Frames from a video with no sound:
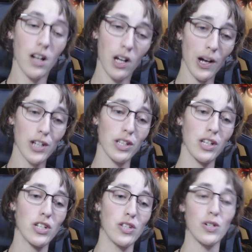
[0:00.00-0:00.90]

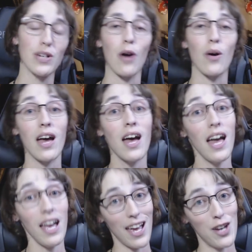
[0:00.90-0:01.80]
Congratulations, you're now
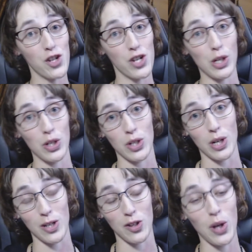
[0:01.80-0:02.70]
Engineer
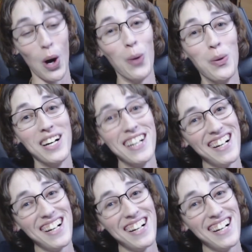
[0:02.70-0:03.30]
Stark. So